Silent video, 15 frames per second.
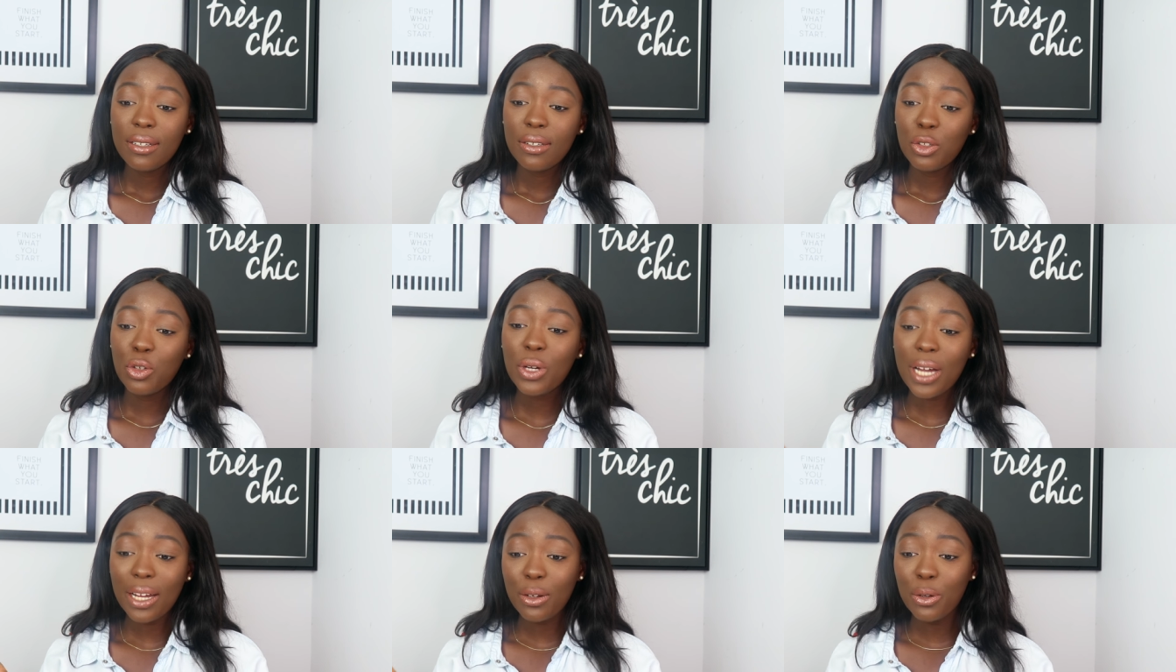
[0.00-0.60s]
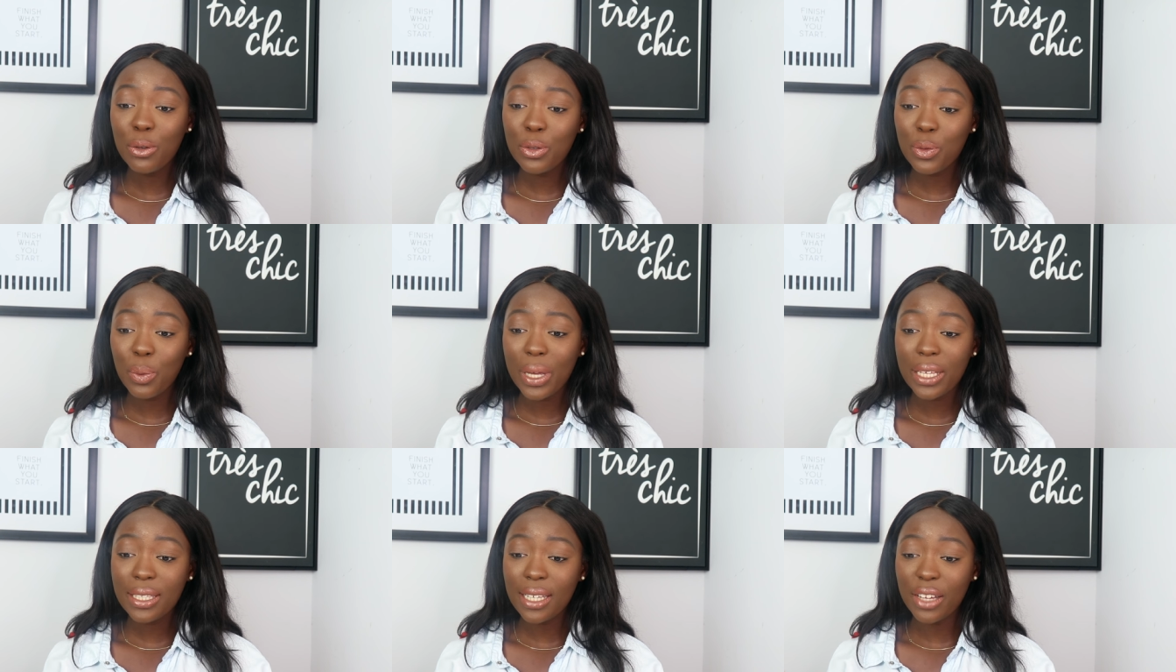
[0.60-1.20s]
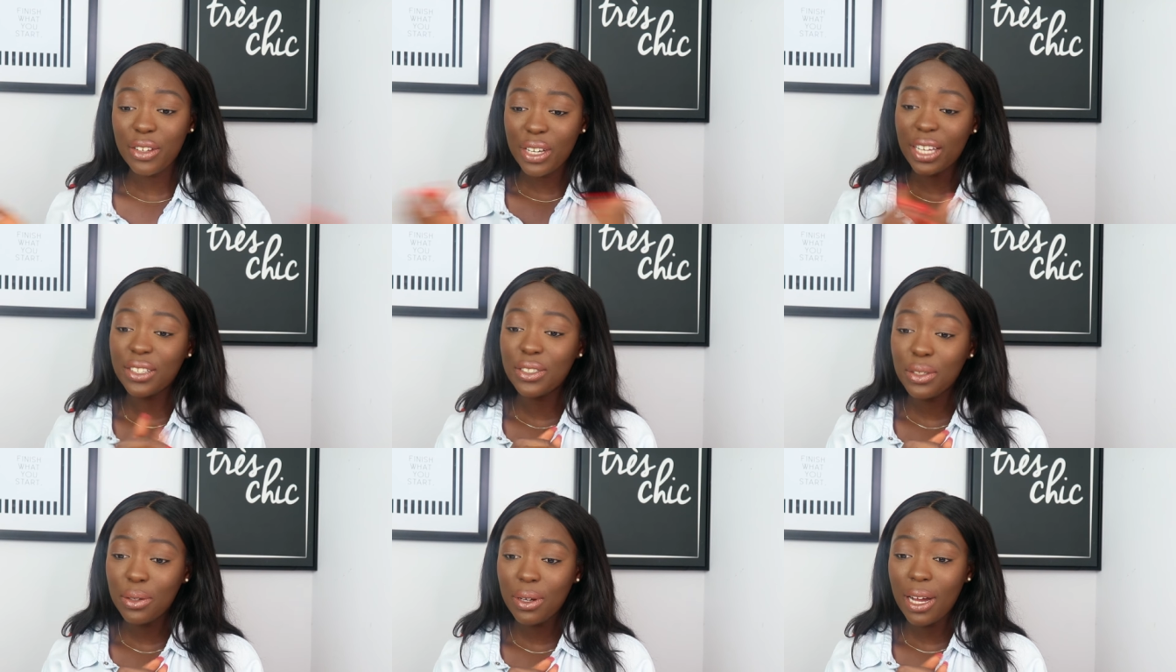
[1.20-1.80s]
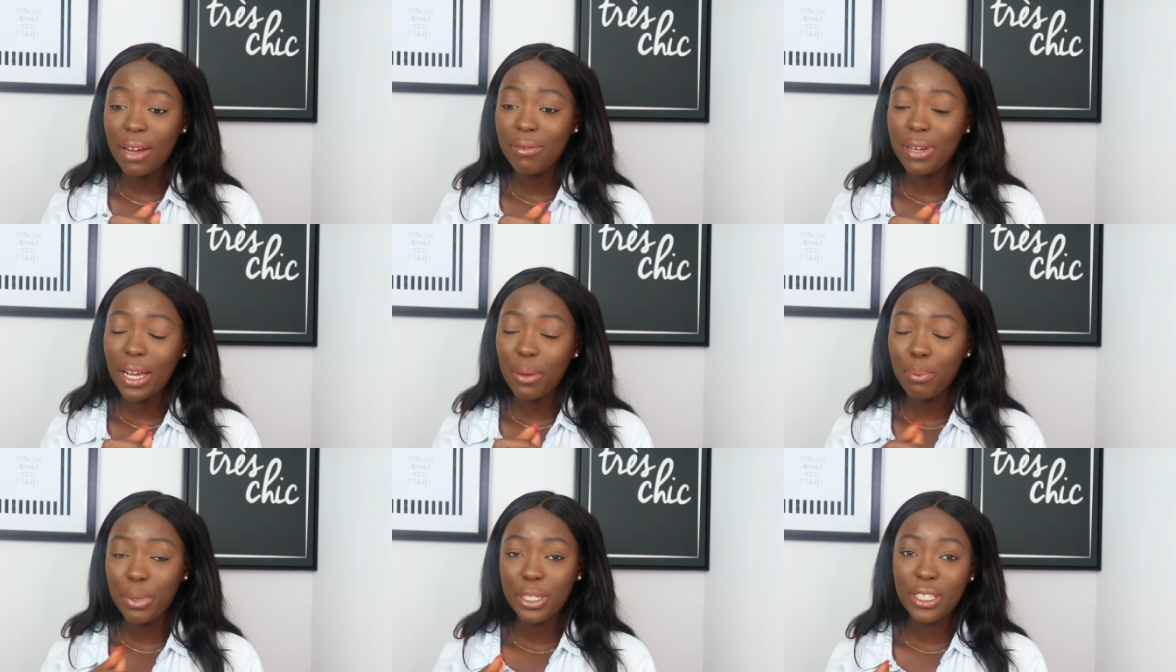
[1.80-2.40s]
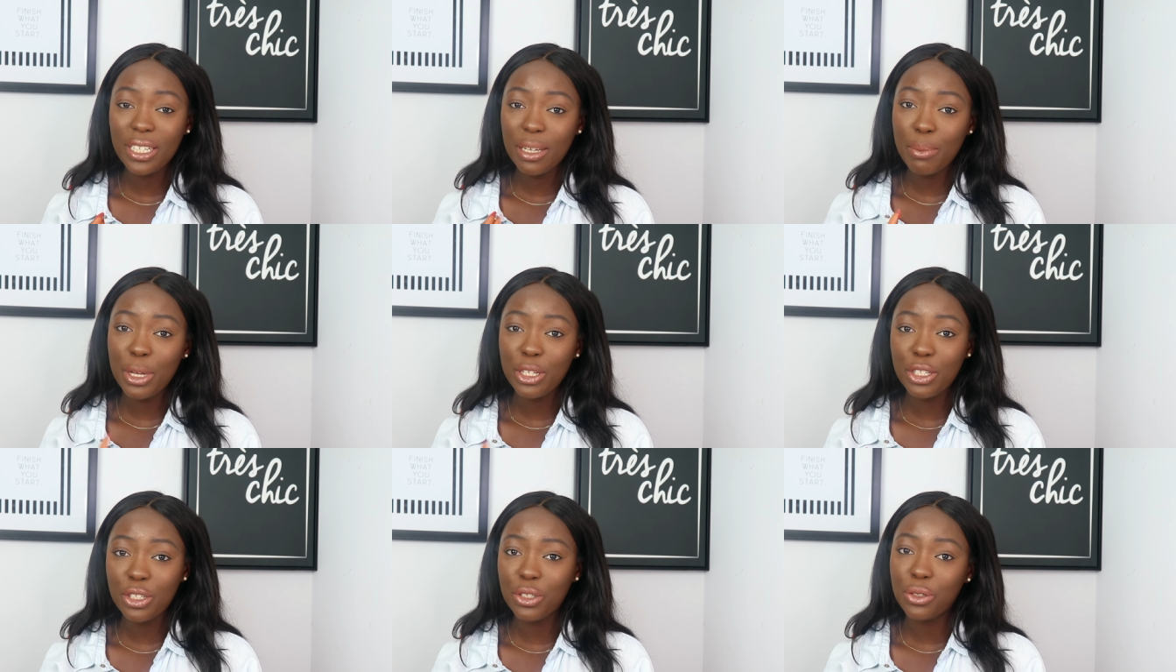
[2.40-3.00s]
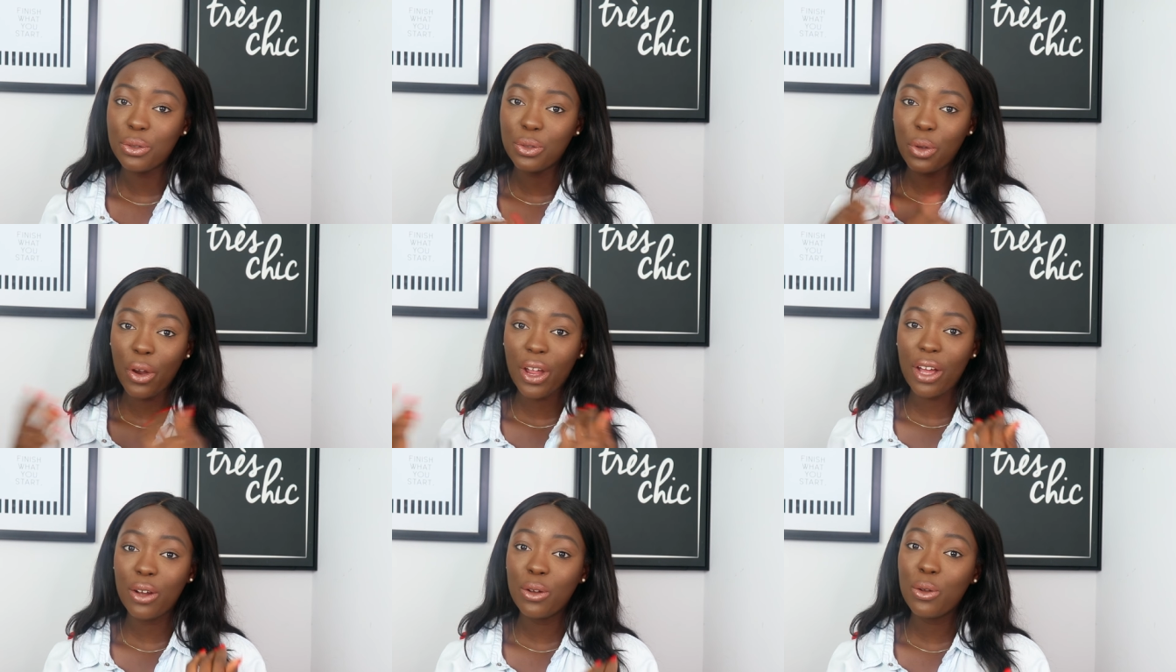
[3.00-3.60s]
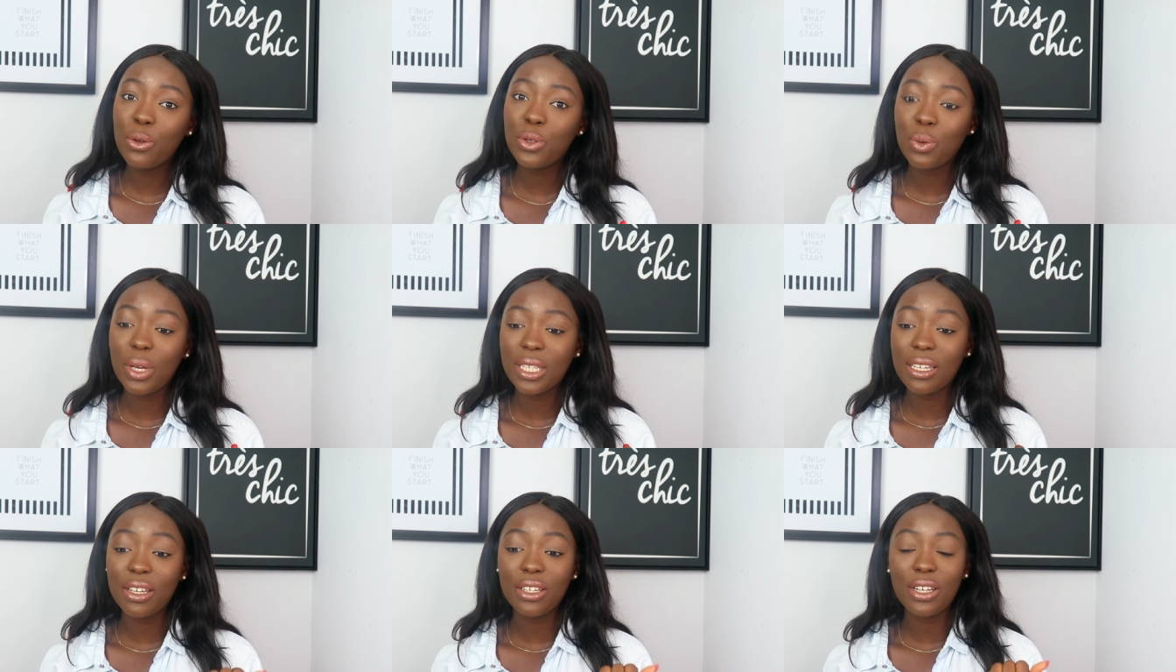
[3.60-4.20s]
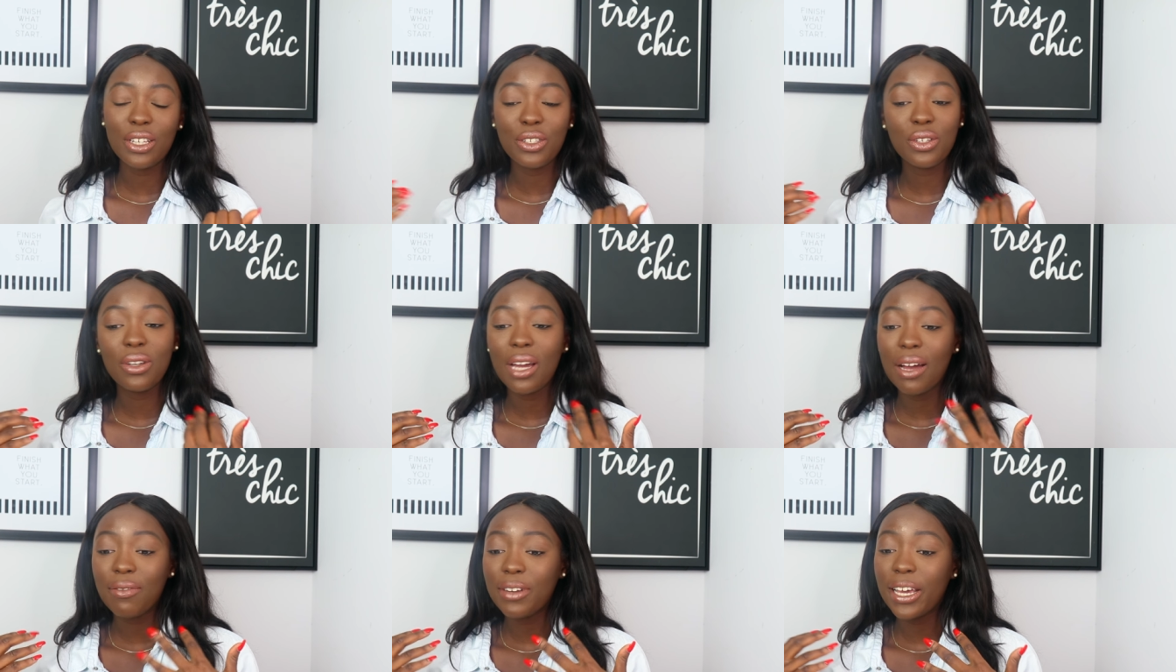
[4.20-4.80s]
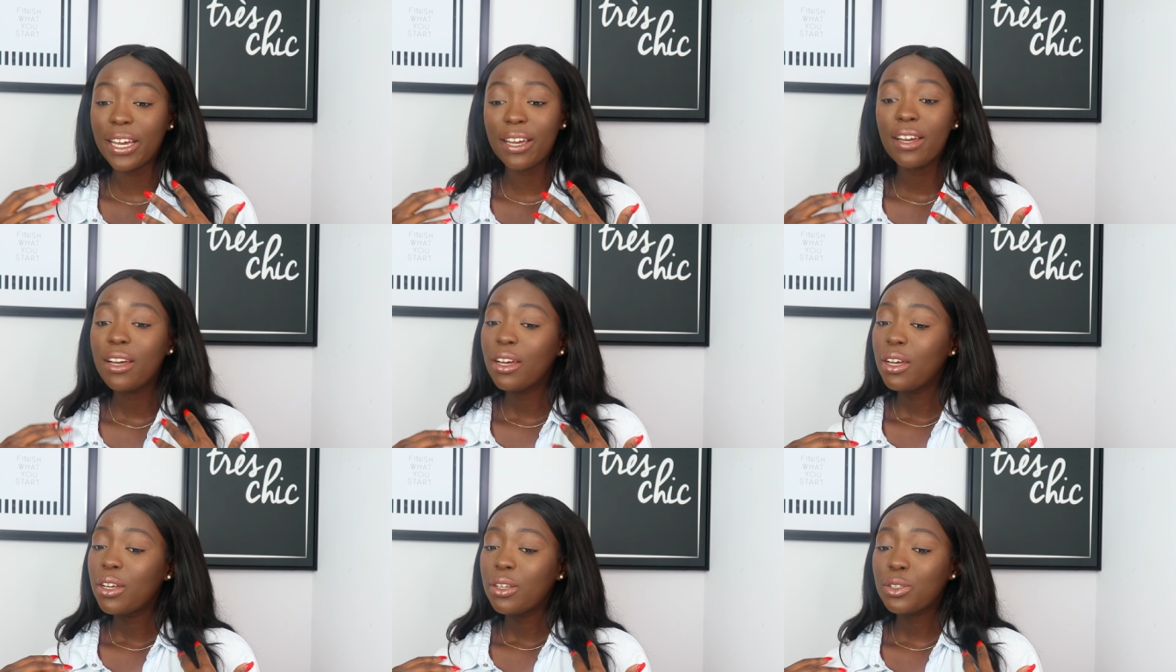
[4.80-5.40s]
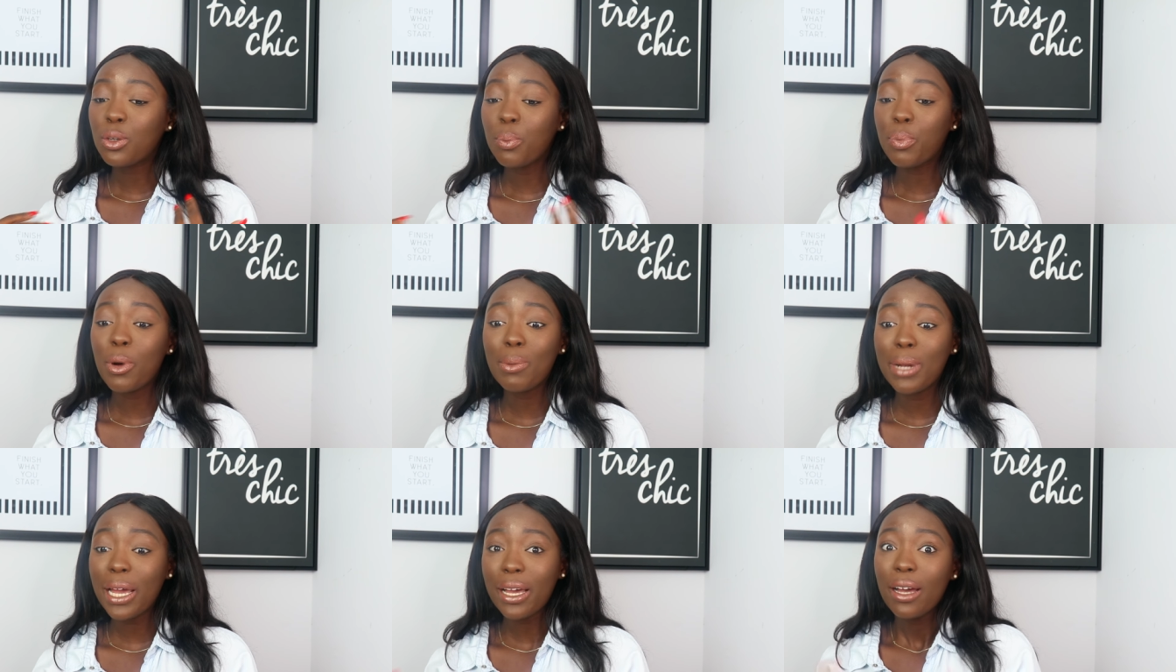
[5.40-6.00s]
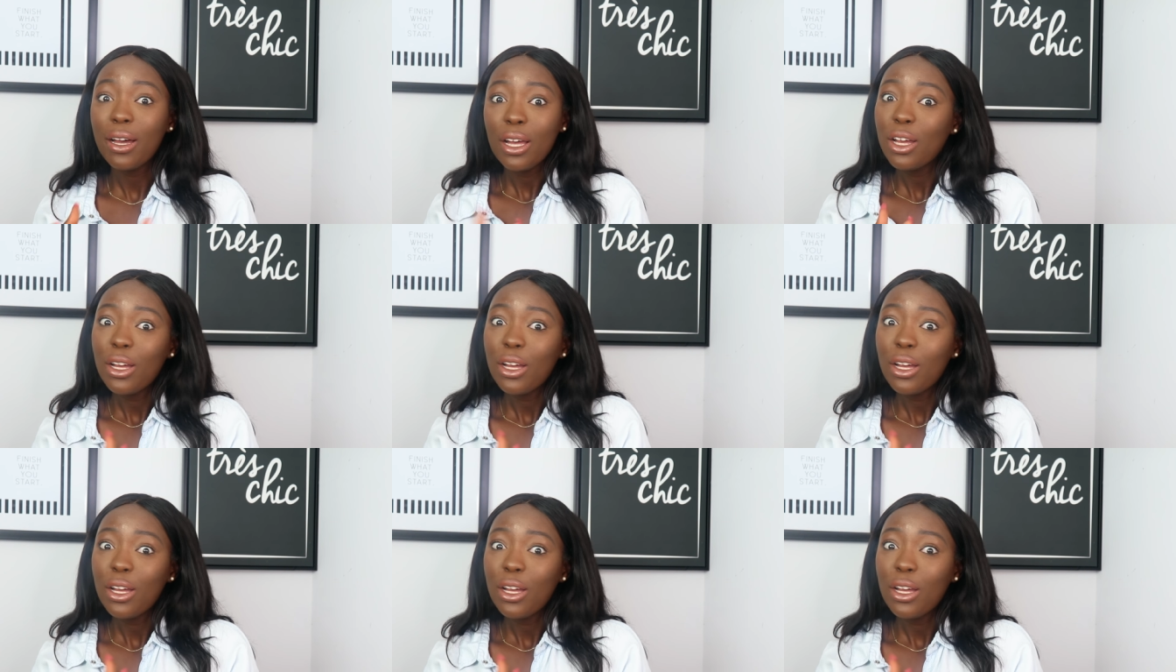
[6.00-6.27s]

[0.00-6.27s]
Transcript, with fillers: you can lose weight and you can still have like body image issues, or you can lose weight and you can still have like some like,